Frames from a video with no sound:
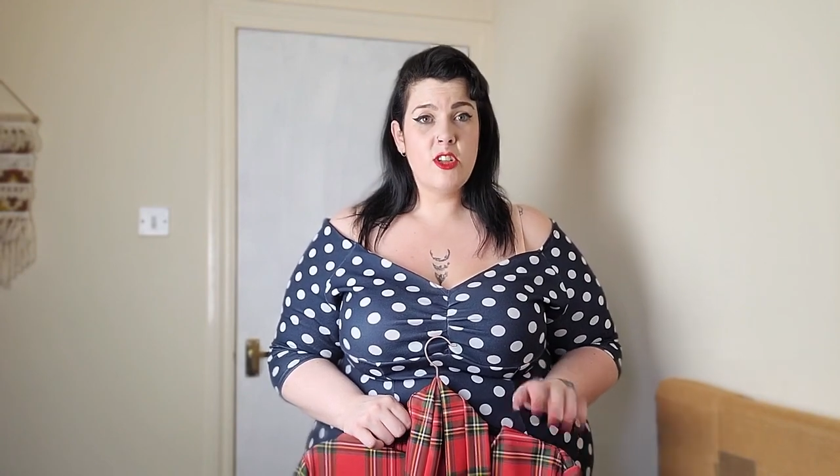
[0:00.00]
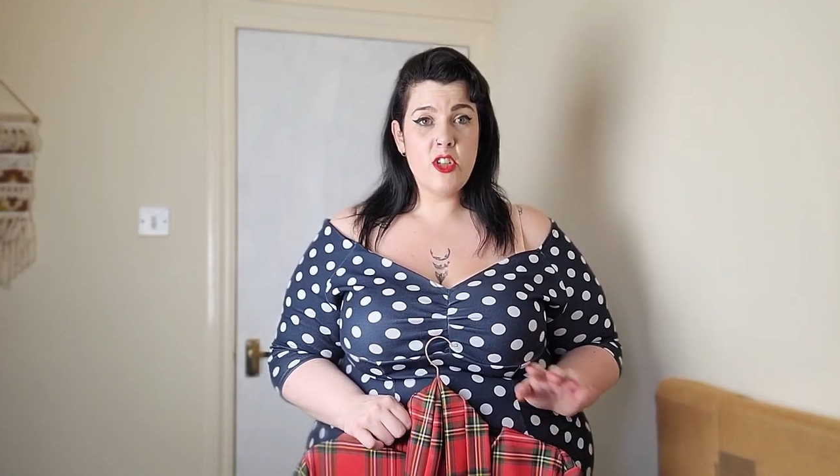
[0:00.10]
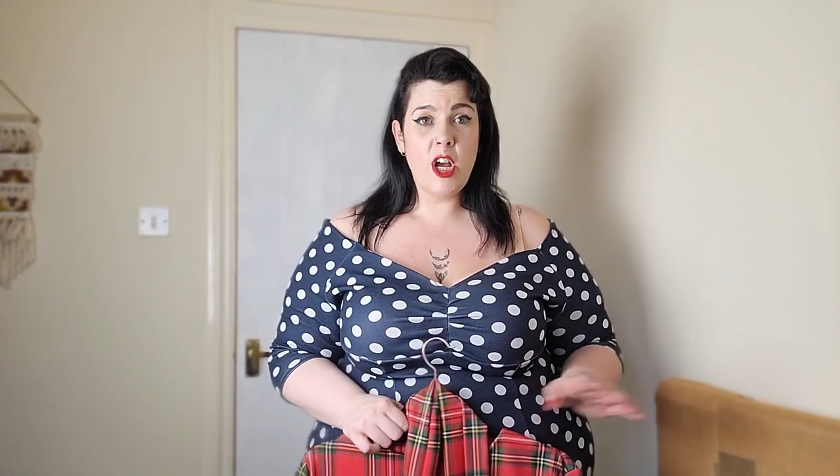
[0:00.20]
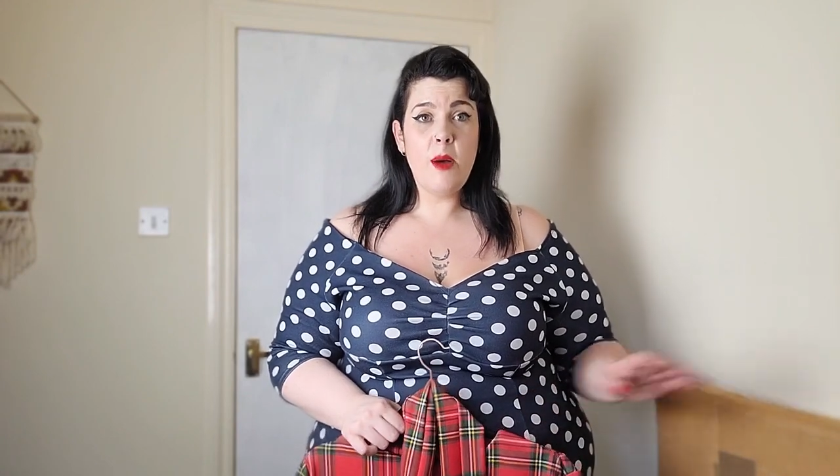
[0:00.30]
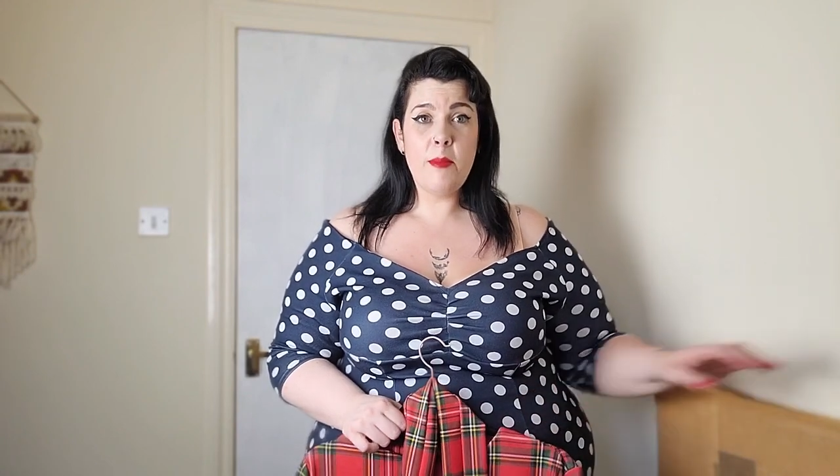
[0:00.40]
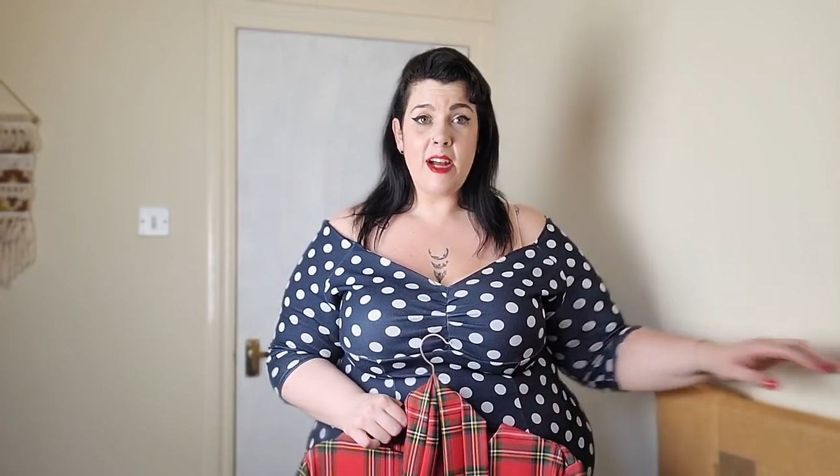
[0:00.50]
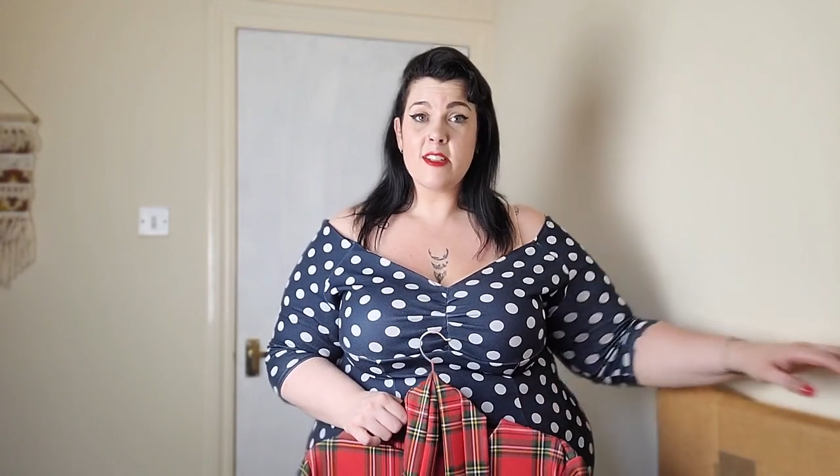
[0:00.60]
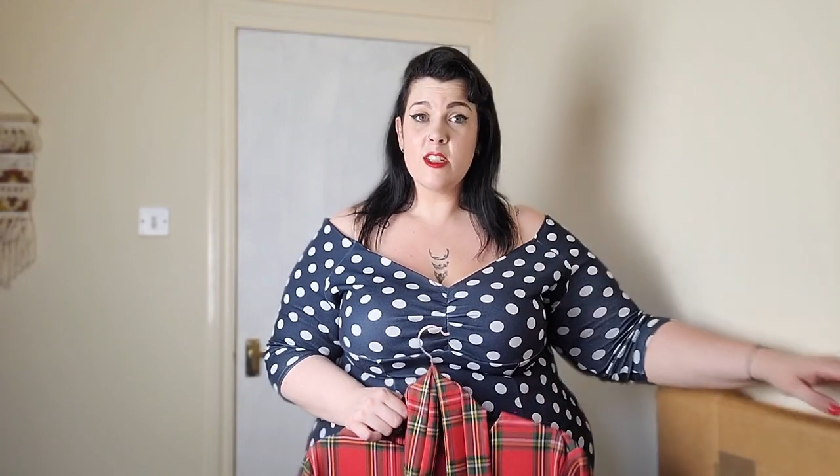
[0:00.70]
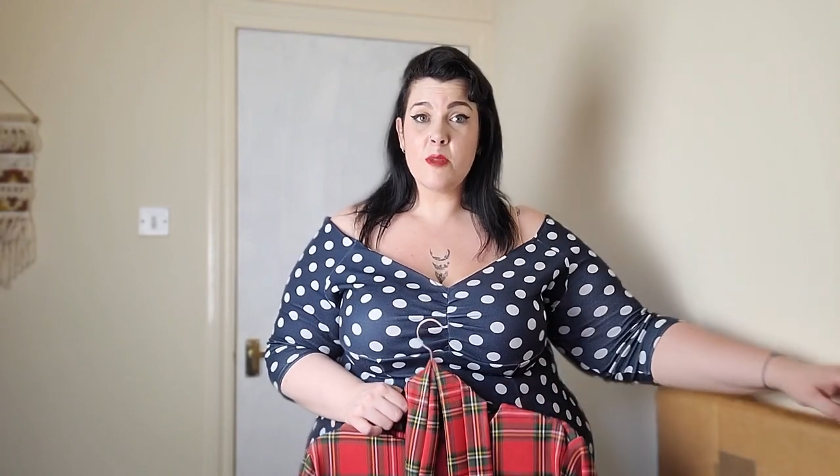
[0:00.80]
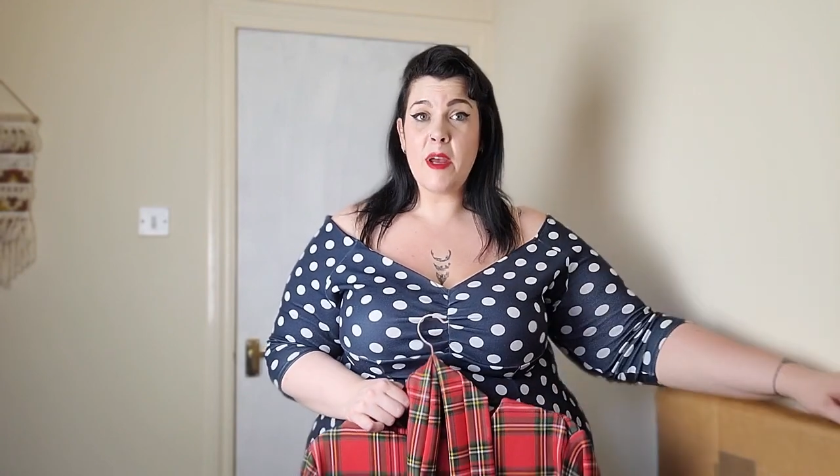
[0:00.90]
Charm
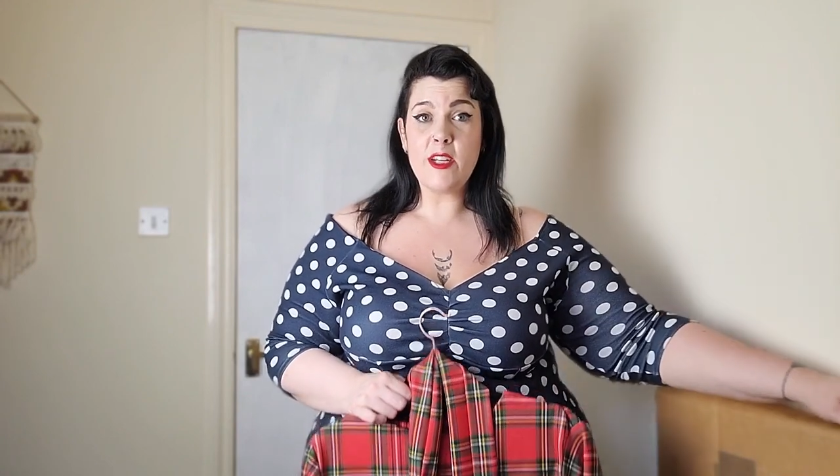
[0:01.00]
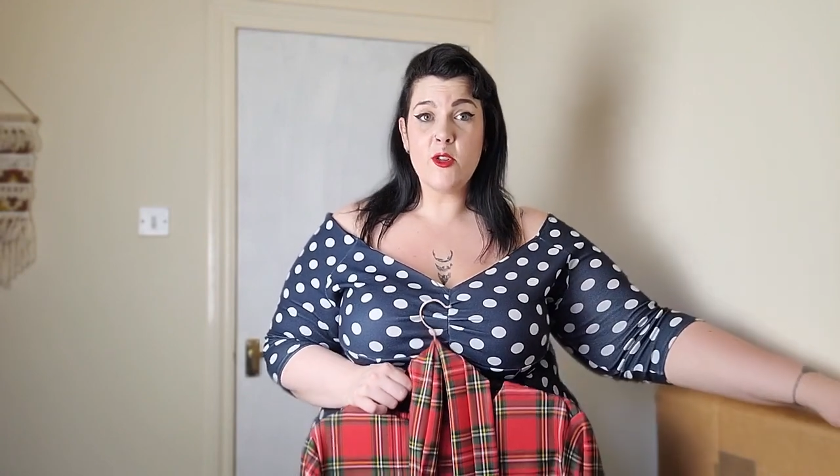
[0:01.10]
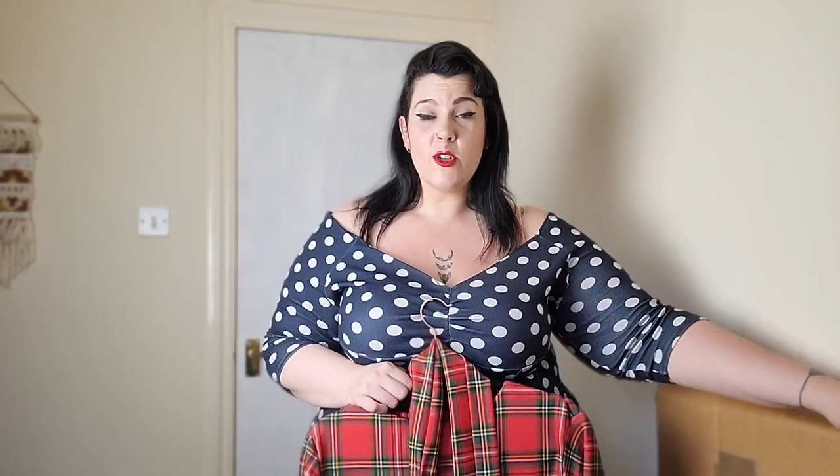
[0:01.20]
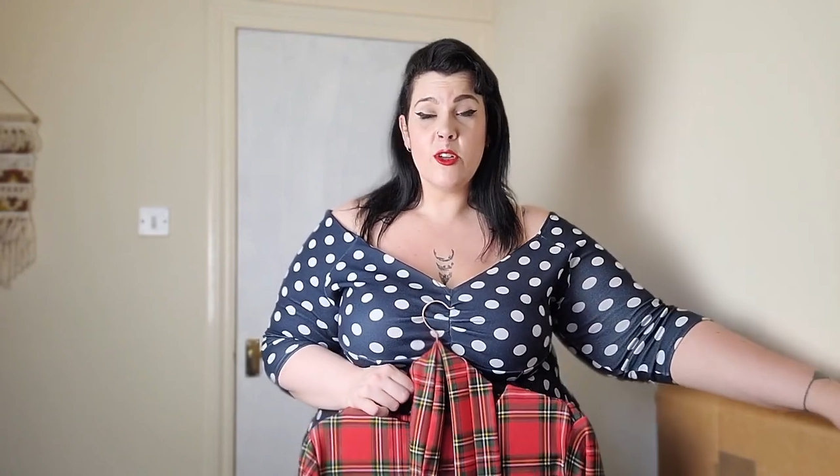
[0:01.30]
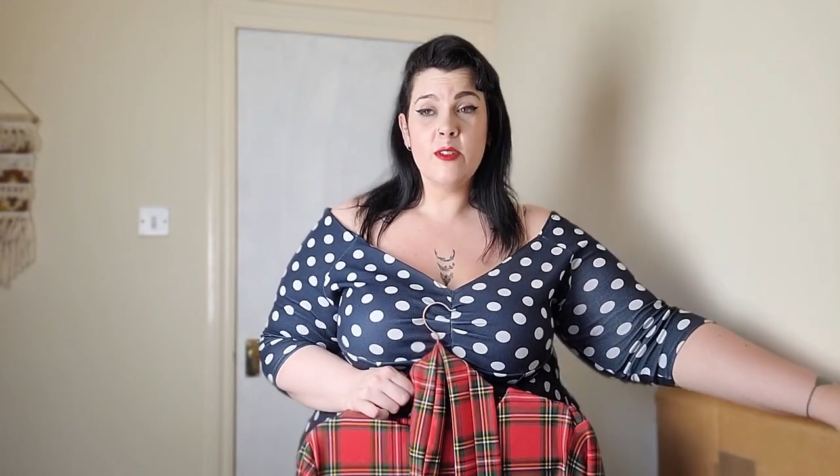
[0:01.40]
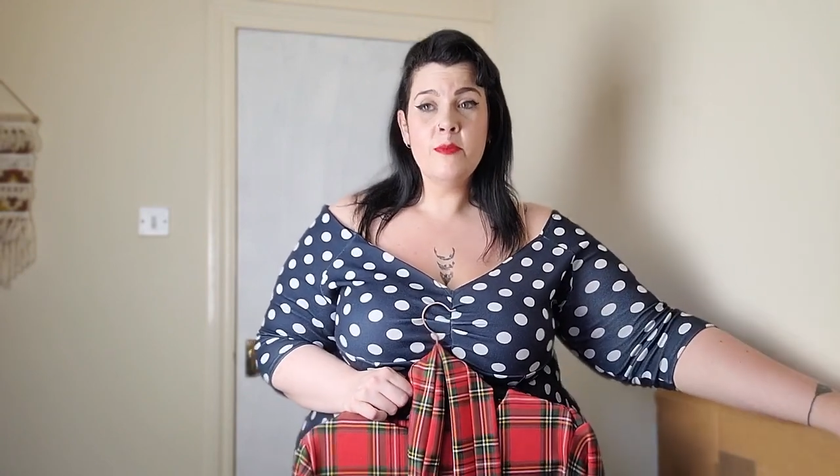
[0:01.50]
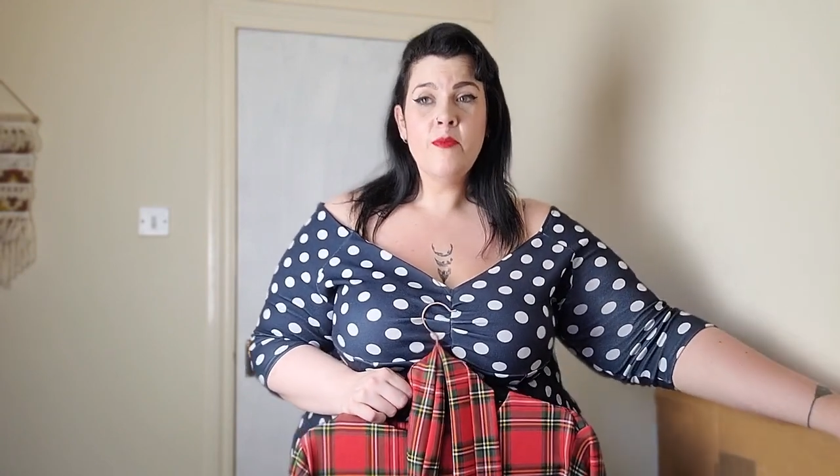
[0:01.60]
Patterns Patreon